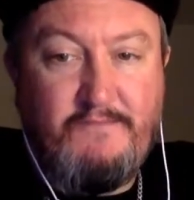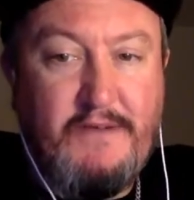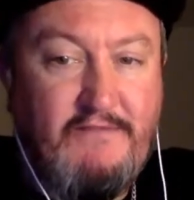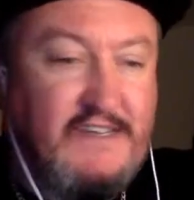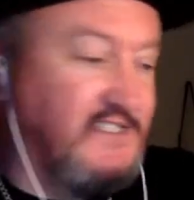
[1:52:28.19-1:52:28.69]

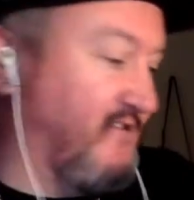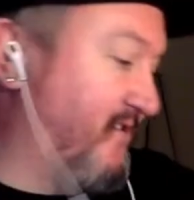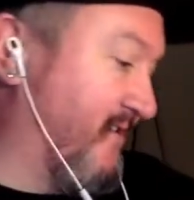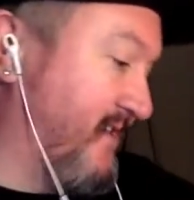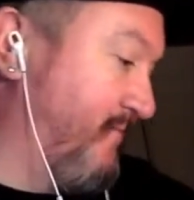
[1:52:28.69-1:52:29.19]
Pires you're
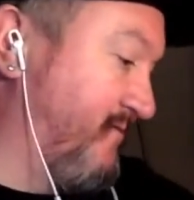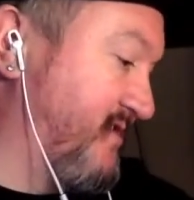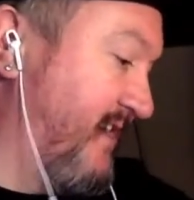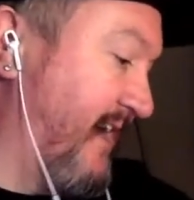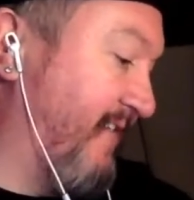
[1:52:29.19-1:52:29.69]
talking about?
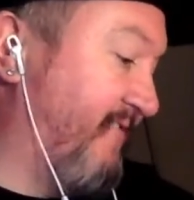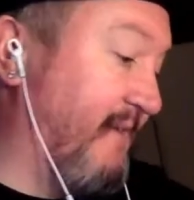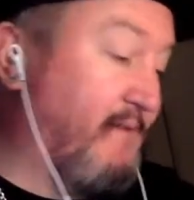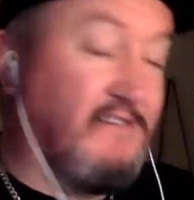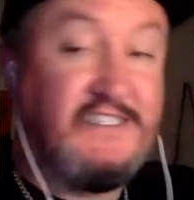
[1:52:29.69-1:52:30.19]
Yeah? And Van
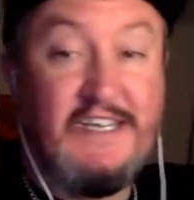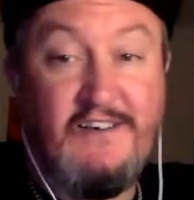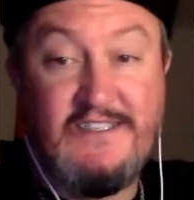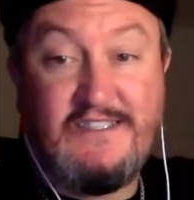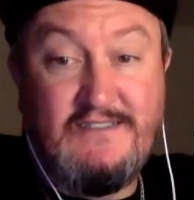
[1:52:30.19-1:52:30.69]
Persie,
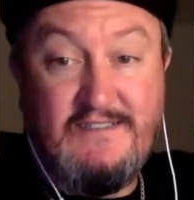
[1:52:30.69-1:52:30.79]
guys.